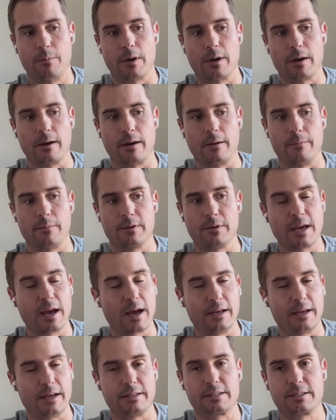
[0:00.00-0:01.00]
but
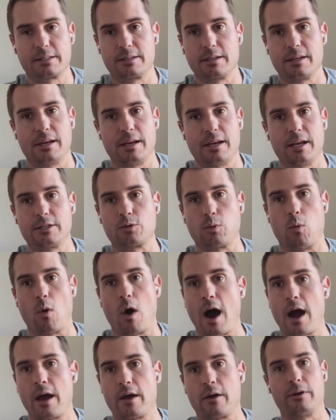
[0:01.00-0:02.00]
yeah, it's
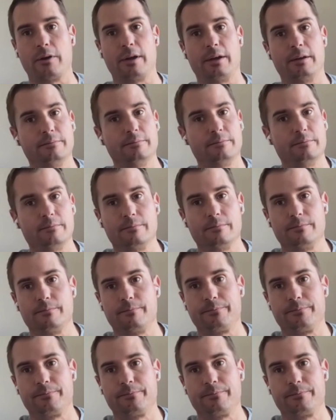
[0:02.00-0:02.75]
wild. And,